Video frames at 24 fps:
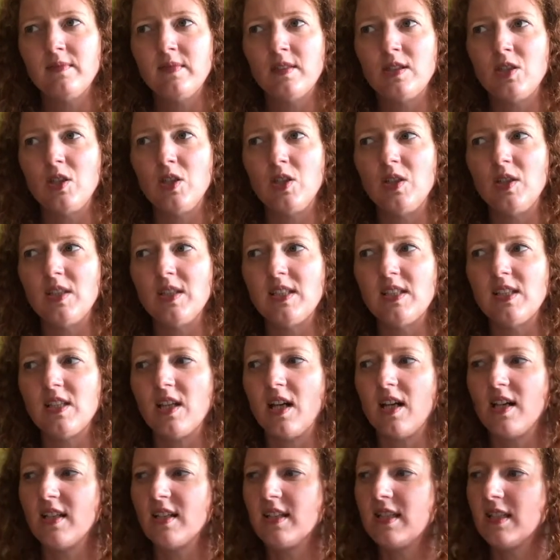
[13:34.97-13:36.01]
So you can
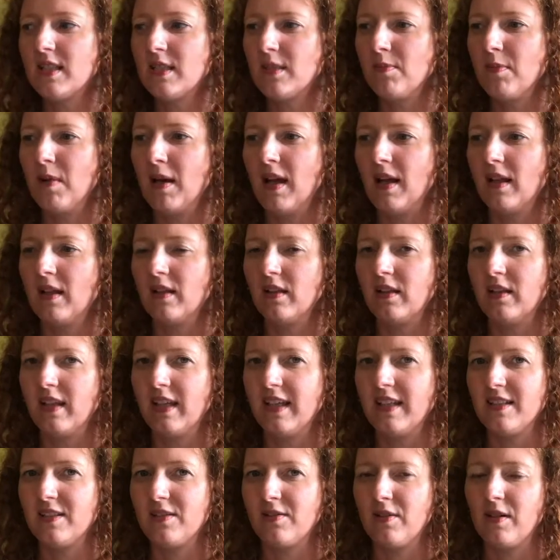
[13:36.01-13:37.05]
start to smell
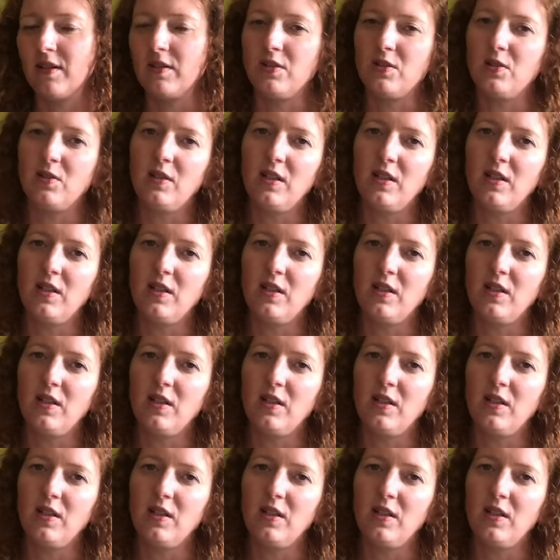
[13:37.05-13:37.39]
things around you.